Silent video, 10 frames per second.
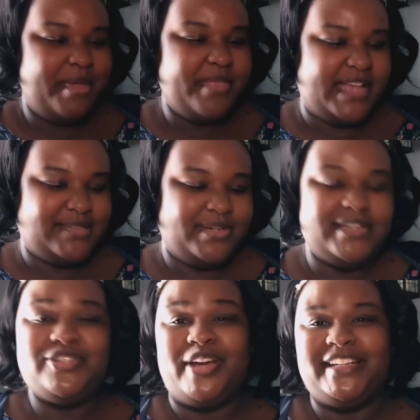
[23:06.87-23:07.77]
Maybe that's
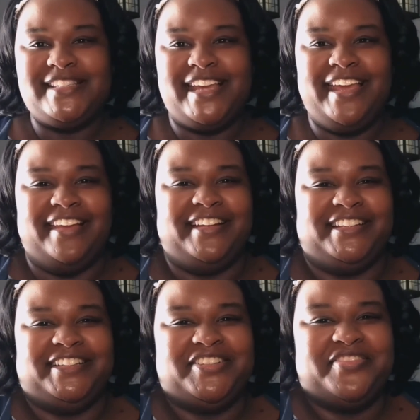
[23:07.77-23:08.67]
what it's trying to say.
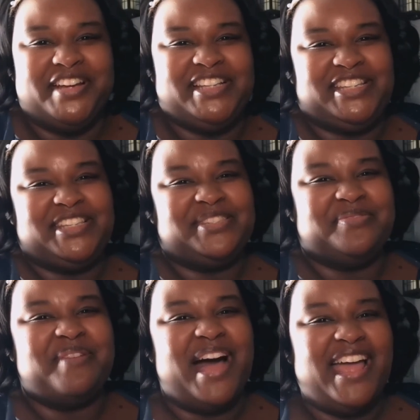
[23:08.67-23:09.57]
Which is
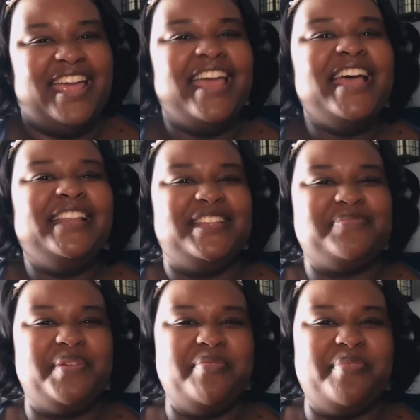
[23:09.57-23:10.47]
why the
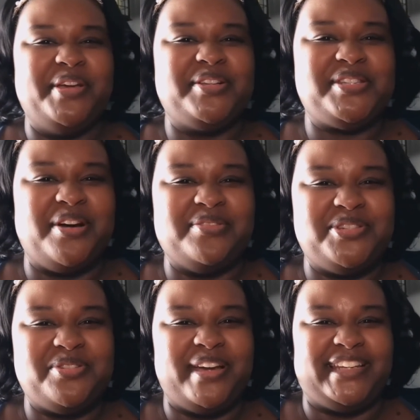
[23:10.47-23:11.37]
spin wheel
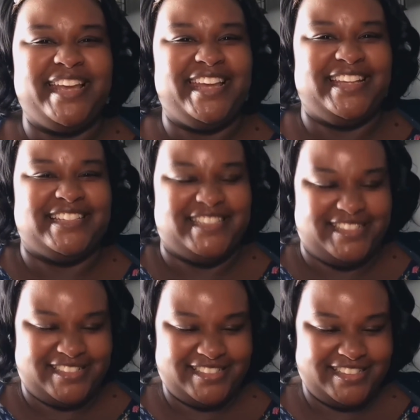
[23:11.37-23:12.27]
chose Joyland.
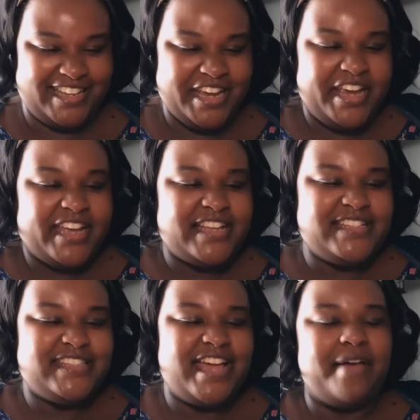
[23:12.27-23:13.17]

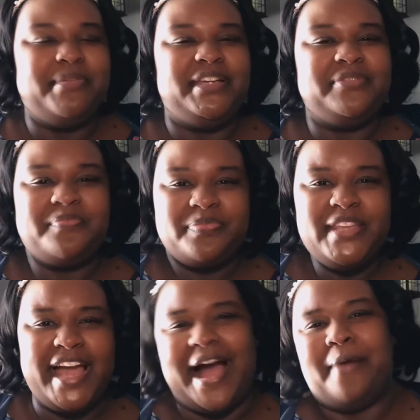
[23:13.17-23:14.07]
Because, I mean,
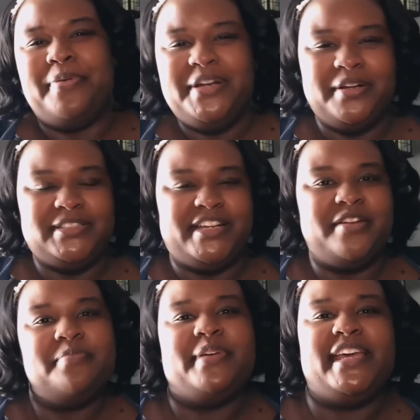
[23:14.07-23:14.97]
yeah, I put it on
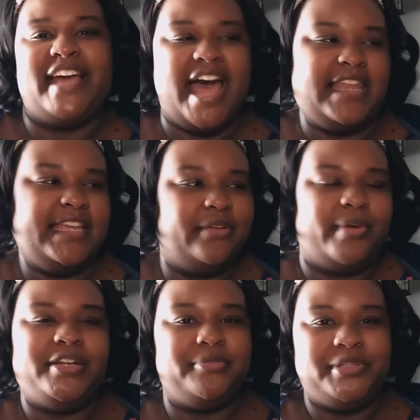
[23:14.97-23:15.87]
there, but I let it
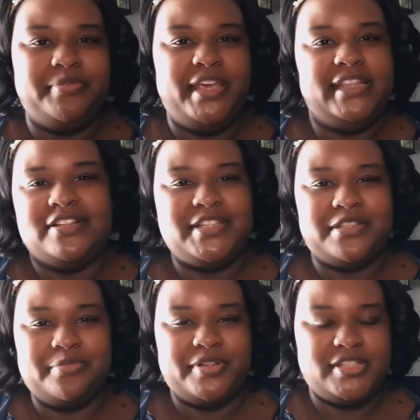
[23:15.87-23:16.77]
randomly pick. There's
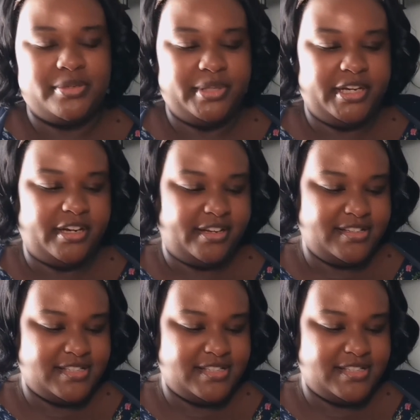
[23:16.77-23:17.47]
other books on there.